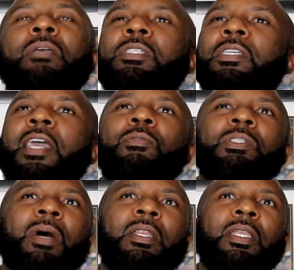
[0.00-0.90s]
MCA was
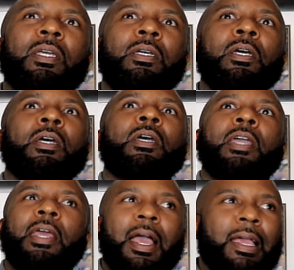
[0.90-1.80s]
my nigga,
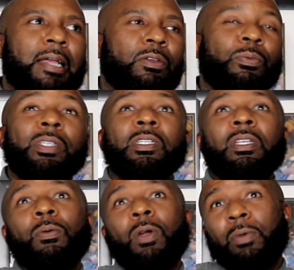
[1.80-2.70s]
and I got to
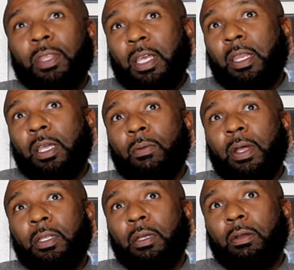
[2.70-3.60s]
recently work with that nigga
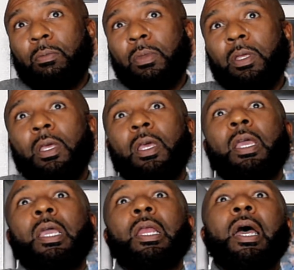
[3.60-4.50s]
right there, homie.
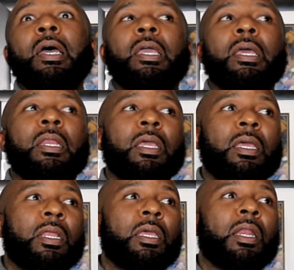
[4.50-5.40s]
And I
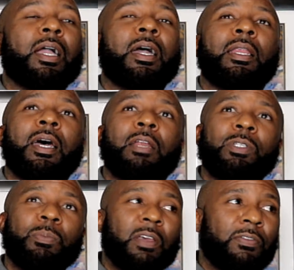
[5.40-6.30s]
got a lot of
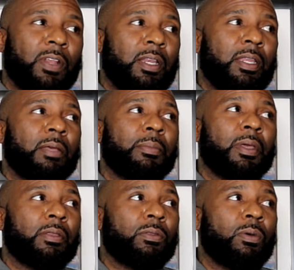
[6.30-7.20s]
respect for that nigga,
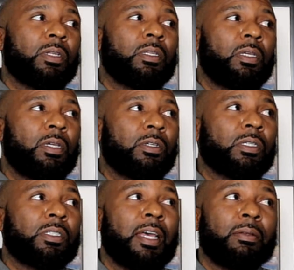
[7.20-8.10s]
man, throughout the years,
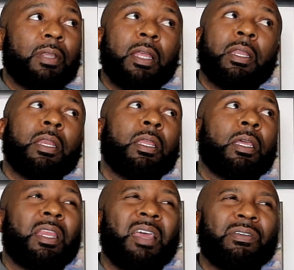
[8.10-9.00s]
because that
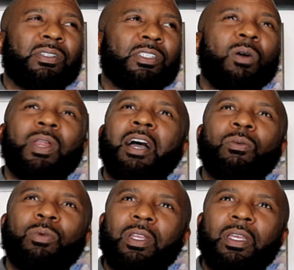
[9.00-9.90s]
nigga never sold
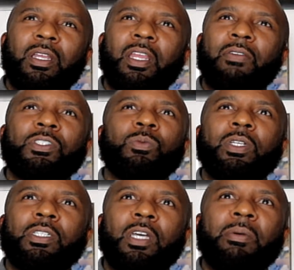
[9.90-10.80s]
out really and never
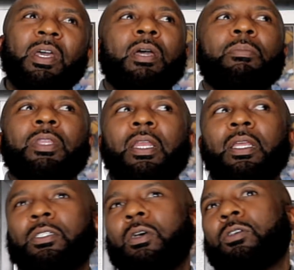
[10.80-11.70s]
switched up. But that
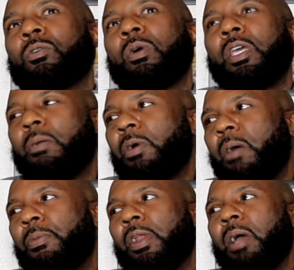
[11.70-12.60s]
nigga's also a hip
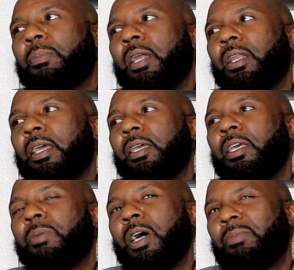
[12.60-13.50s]
hopper, and I'm kind of like
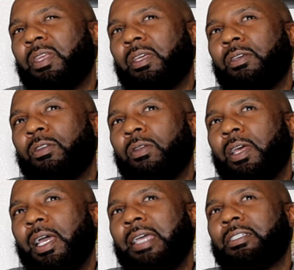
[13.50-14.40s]
hip hop nigga, you know,
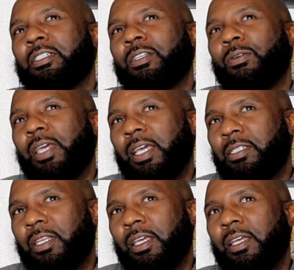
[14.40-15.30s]
like I ain't just no
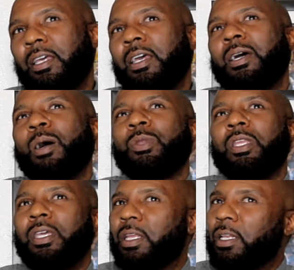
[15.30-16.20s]
gangster nigga. I'm a
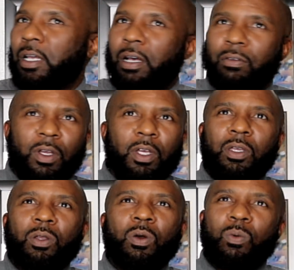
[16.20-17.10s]
nigga that love,
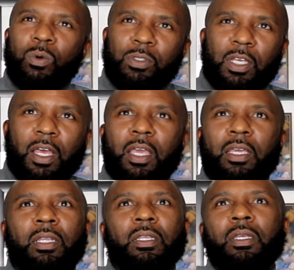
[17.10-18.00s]
you know,
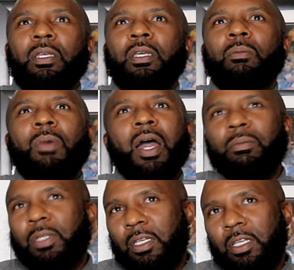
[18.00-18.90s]
Wu-Tang and
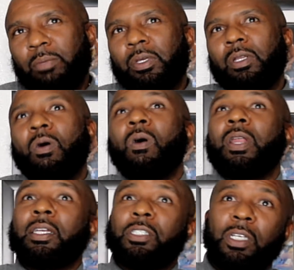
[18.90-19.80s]
Mobb Deep and all
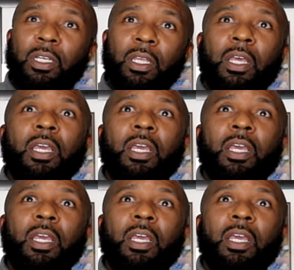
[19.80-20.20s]
that shit.